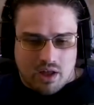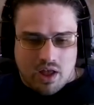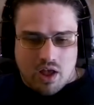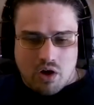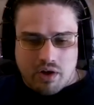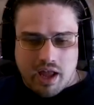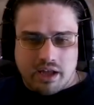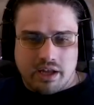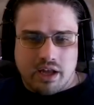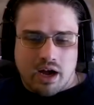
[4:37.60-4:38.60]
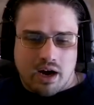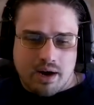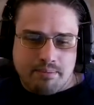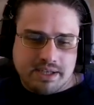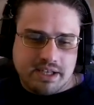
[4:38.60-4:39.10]
okay,
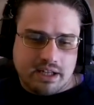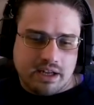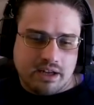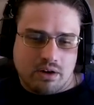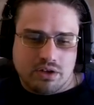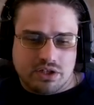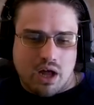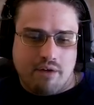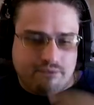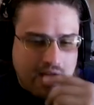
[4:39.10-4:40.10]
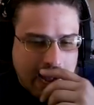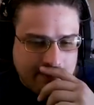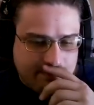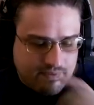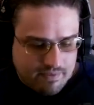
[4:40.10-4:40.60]
basically on slot
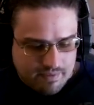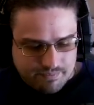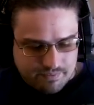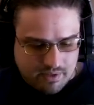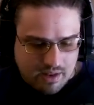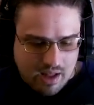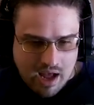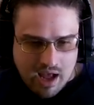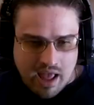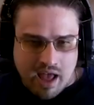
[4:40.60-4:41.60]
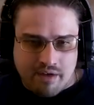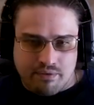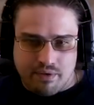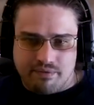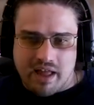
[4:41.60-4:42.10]
5, I have
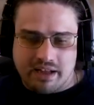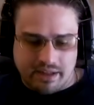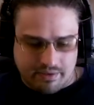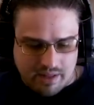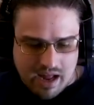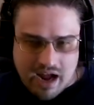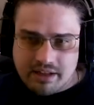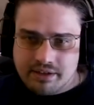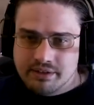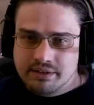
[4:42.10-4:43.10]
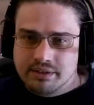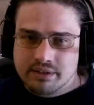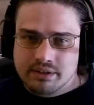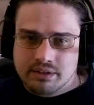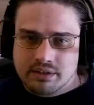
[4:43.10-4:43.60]
Reflecting Light.
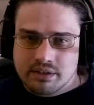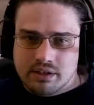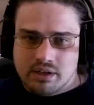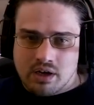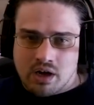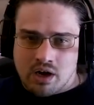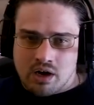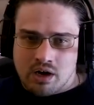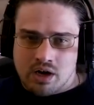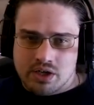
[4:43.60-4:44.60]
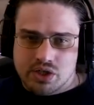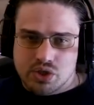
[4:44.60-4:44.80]
Right